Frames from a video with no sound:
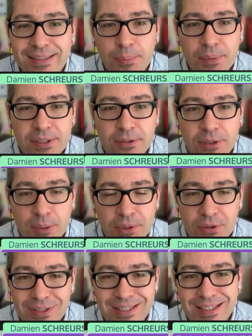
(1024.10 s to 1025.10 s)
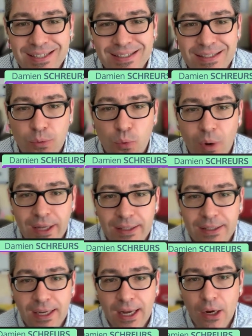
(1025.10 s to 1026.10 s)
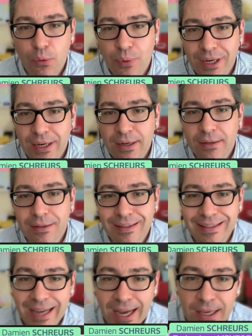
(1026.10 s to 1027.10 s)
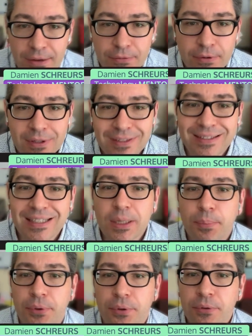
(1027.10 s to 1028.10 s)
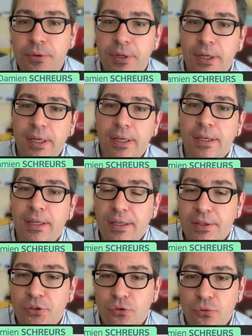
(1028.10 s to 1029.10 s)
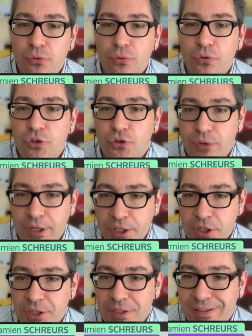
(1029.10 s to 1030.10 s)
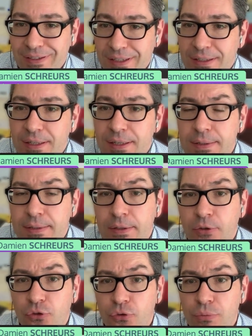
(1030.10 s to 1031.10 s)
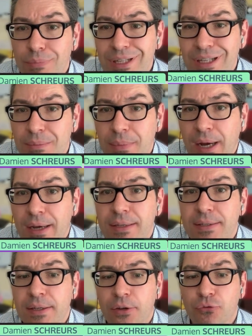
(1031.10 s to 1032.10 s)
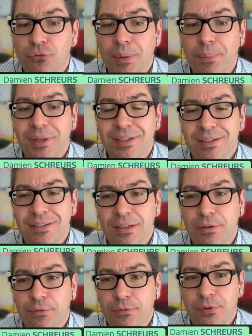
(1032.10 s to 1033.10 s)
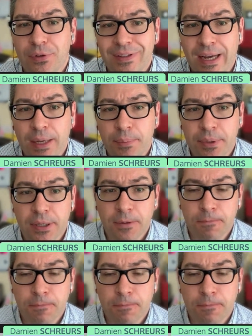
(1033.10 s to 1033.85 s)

episode, episode 61, I will dive deeper into strategies and techniques to minimize repetitive typing.